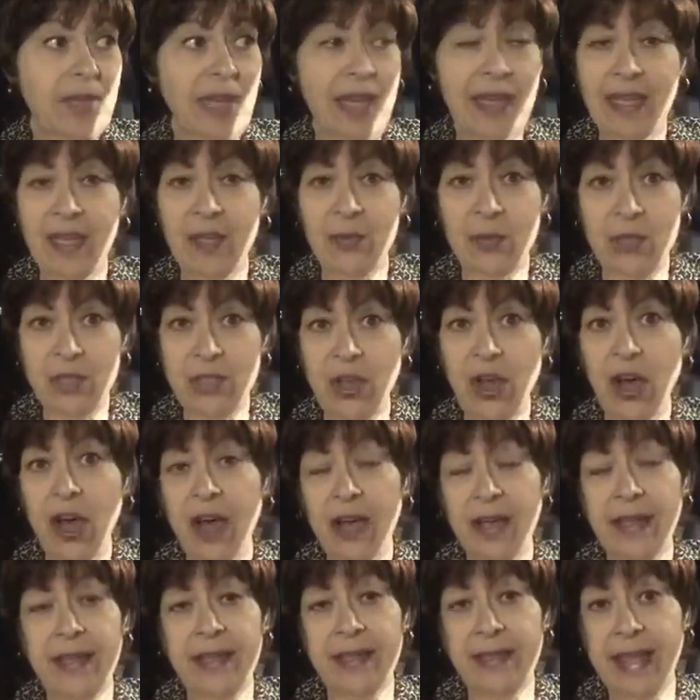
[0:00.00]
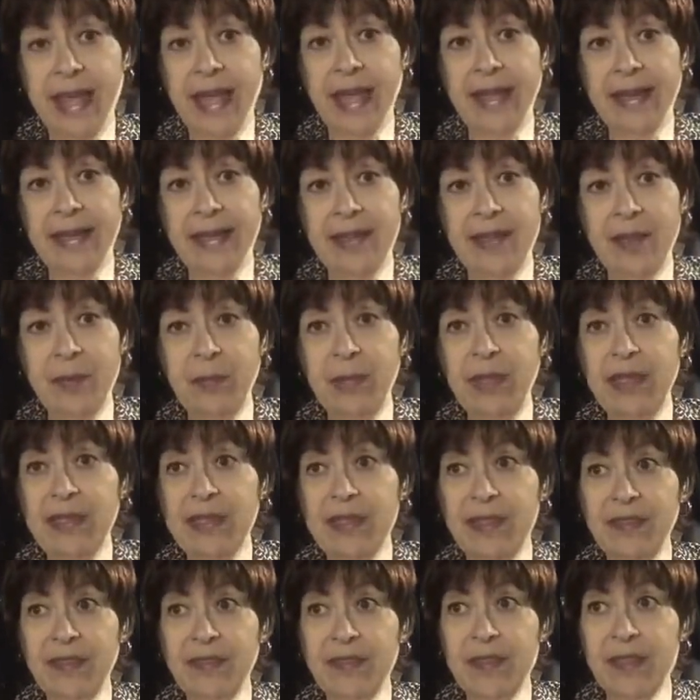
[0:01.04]
And he was hawking that in the
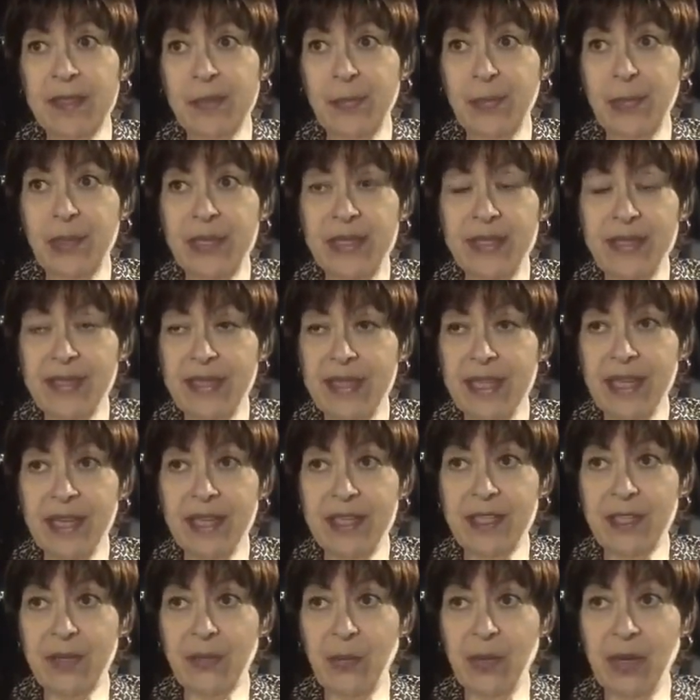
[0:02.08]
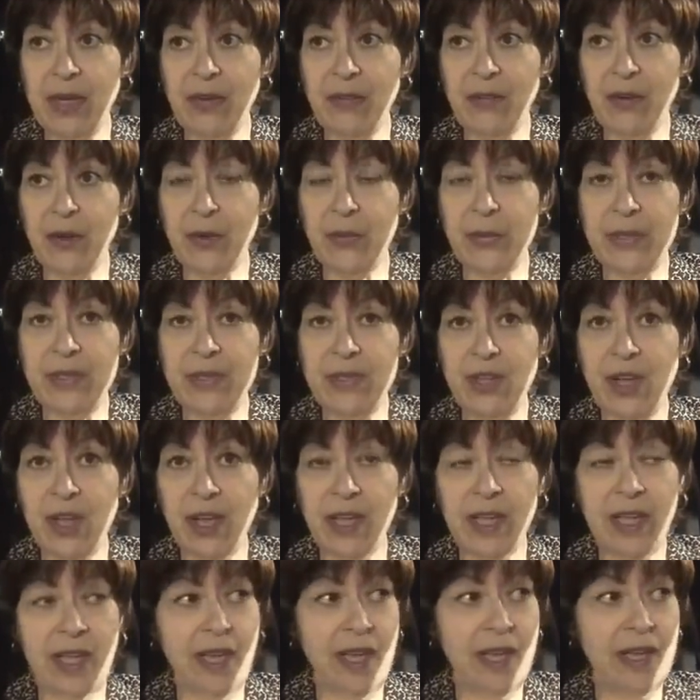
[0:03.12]
middle of his presentation, whatever he was
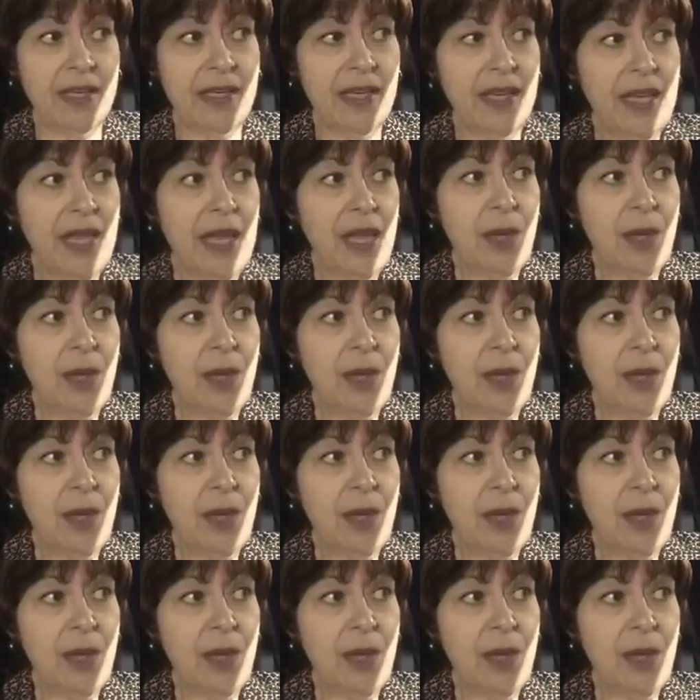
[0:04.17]
talking on.